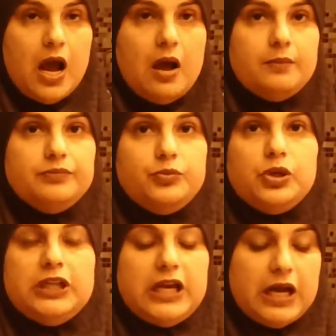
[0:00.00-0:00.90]
Um,
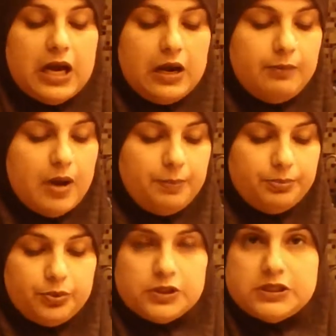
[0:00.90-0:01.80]
really cut them
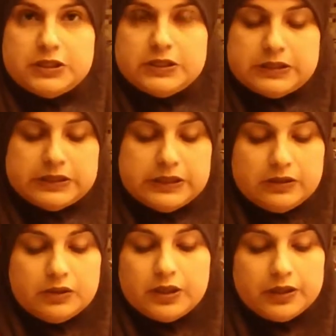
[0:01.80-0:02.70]
up, real,
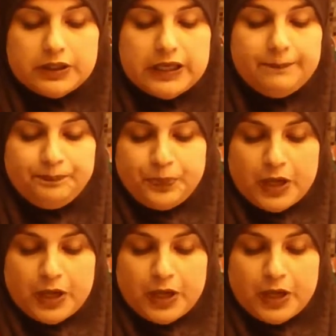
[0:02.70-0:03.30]
really